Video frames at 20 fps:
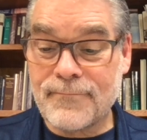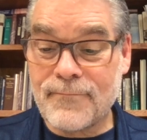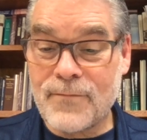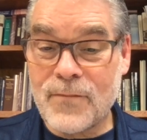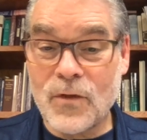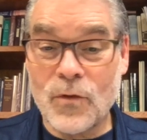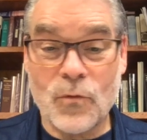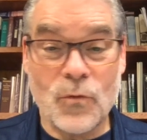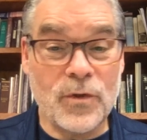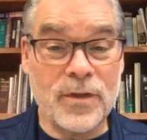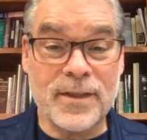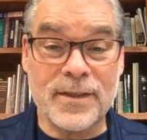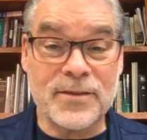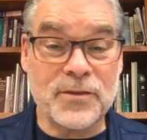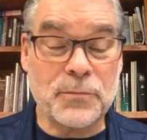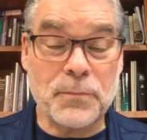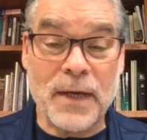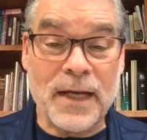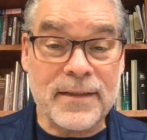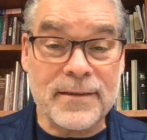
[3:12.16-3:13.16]
Wouldn't
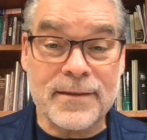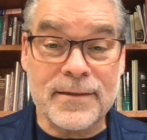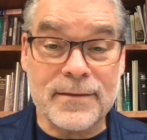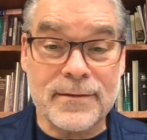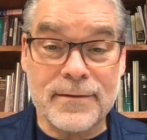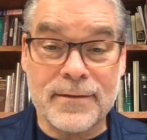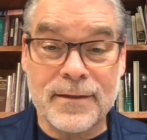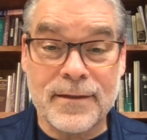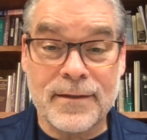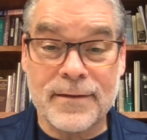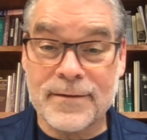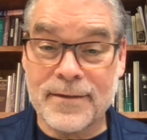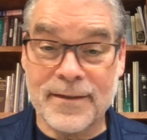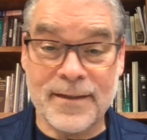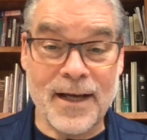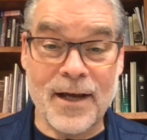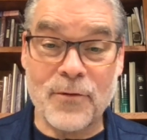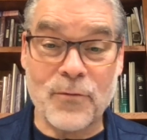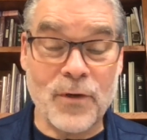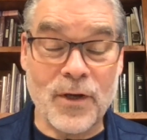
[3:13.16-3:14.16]
expect it to
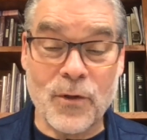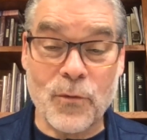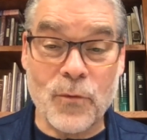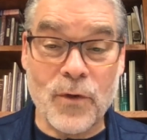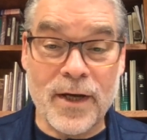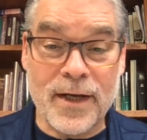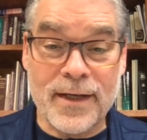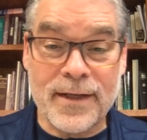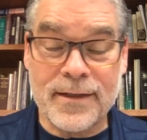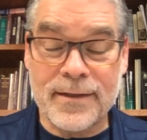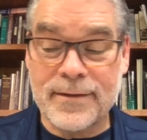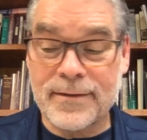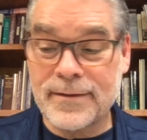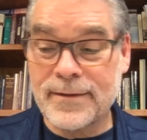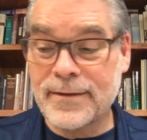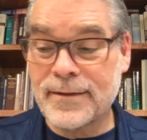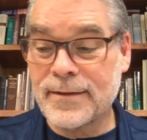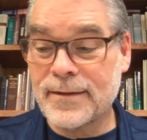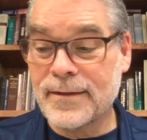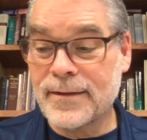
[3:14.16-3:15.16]
not run away.
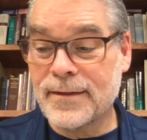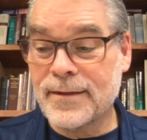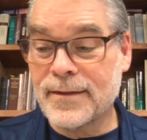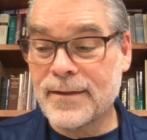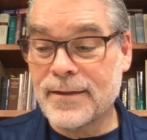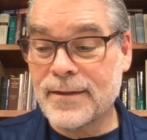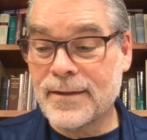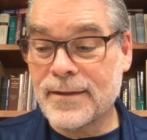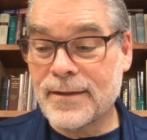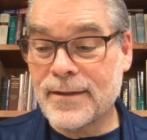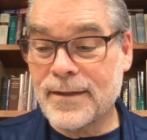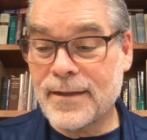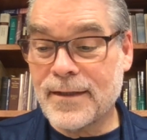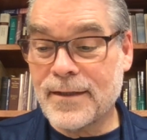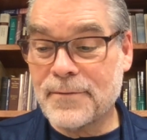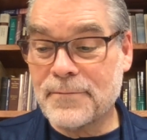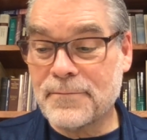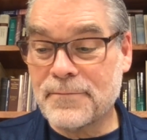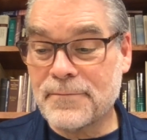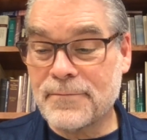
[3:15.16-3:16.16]

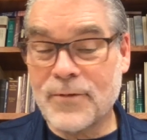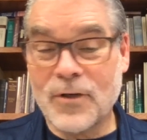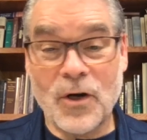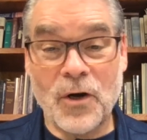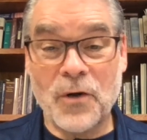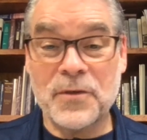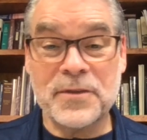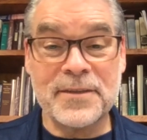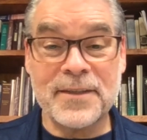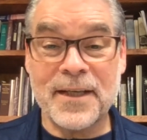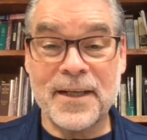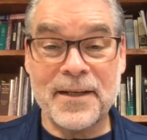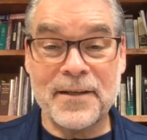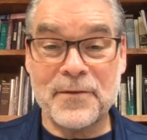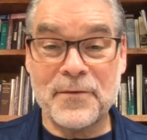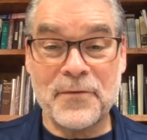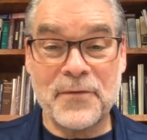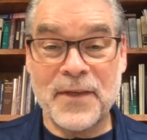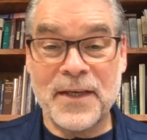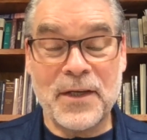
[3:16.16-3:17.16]
You're always got to
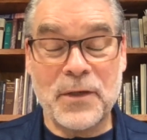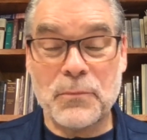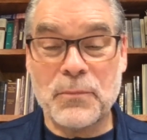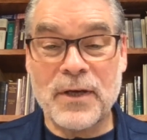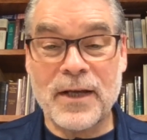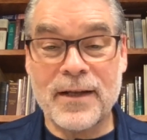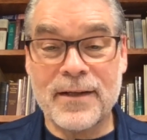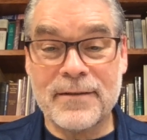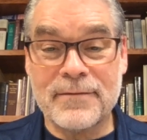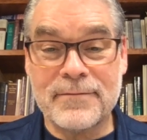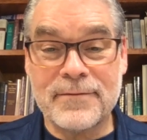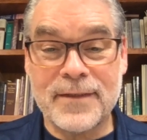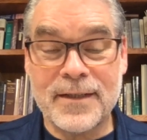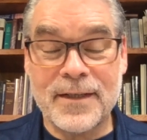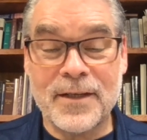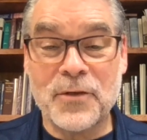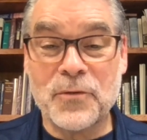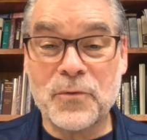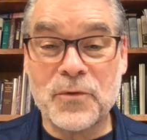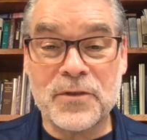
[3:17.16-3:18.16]
think about it. In
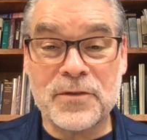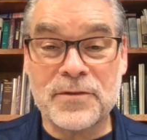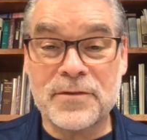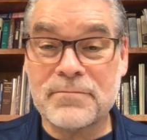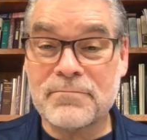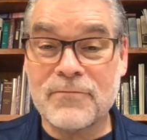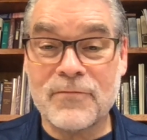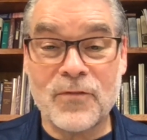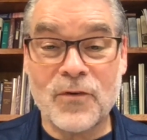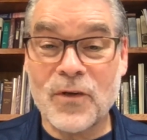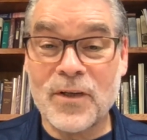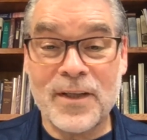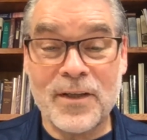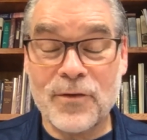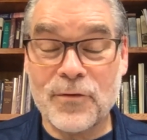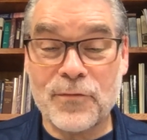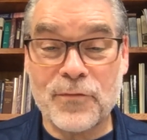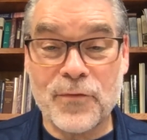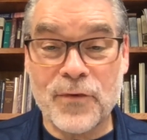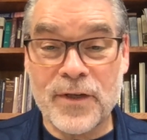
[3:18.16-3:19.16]
other words, very little
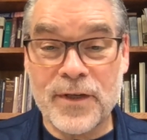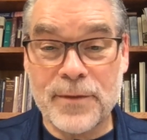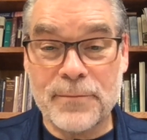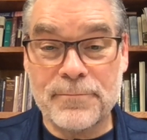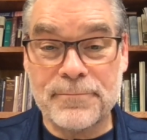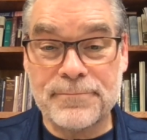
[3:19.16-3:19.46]
freedom.